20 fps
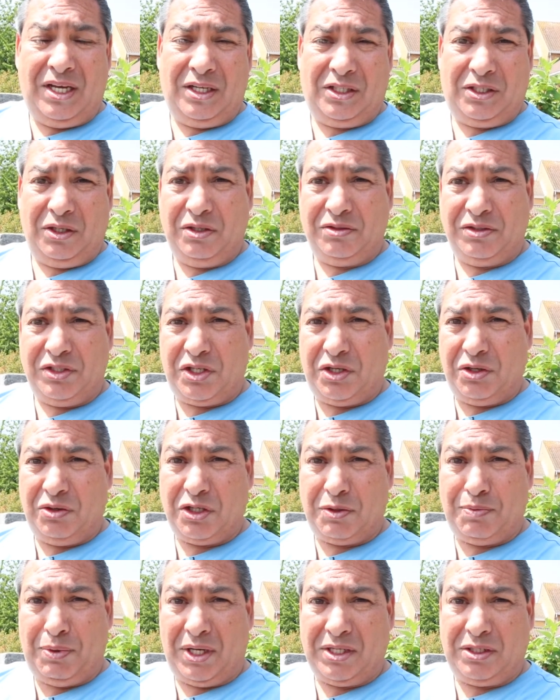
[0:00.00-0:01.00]
so your
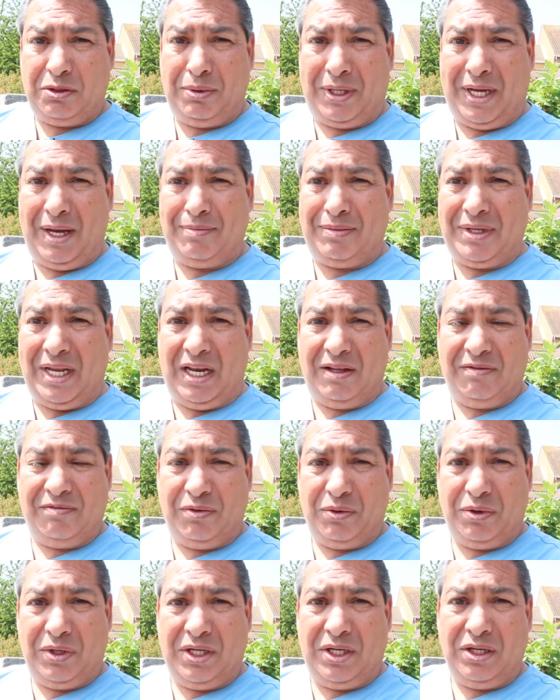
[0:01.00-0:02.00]
insurance policy will become null and
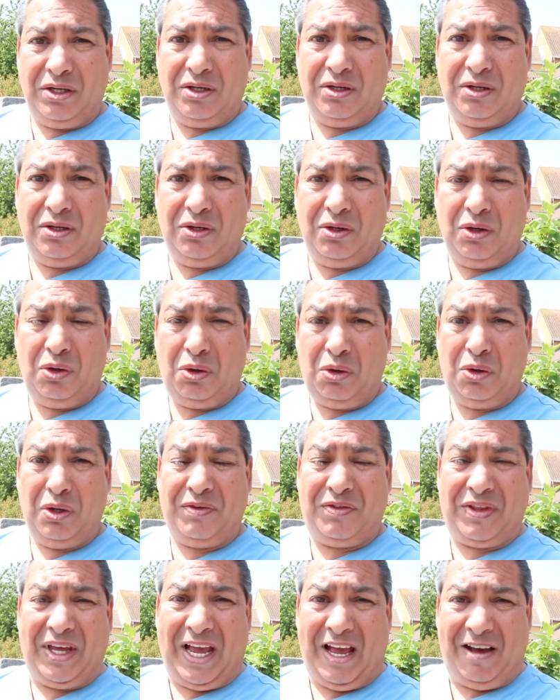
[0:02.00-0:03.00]
void, or
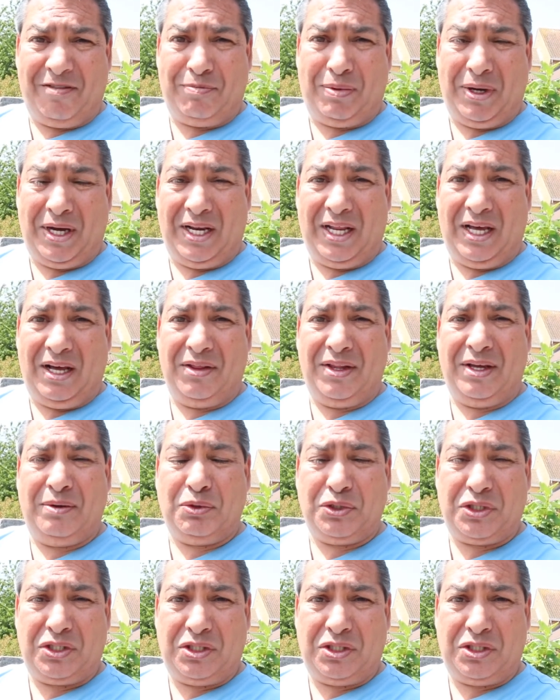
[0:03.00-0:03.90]
if they have paid out, they will